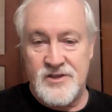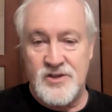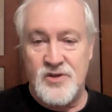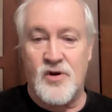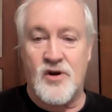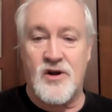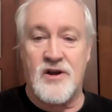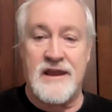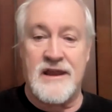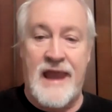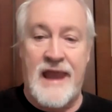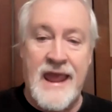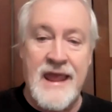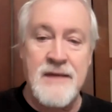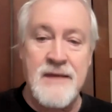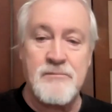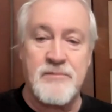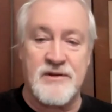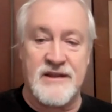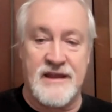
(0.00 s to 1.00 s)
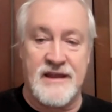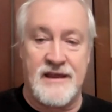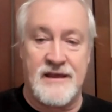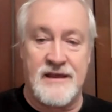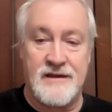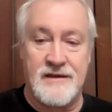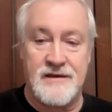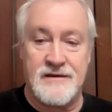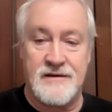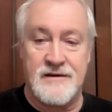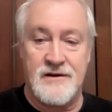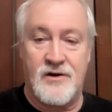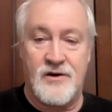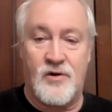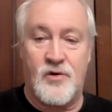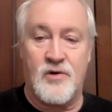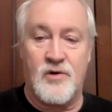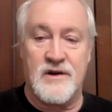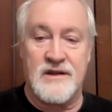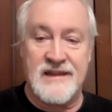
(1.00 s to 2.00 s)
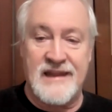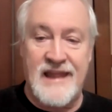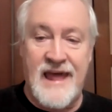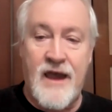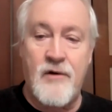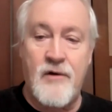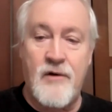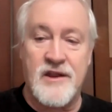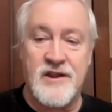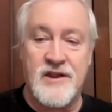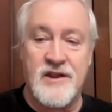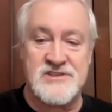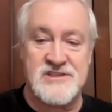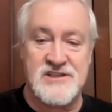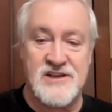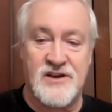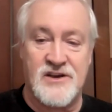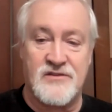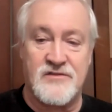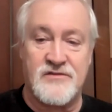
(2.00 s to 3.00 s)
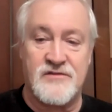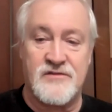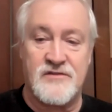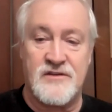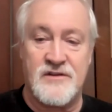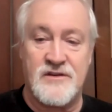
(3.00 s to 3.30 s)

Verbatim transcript: You are enabling or allowing yourself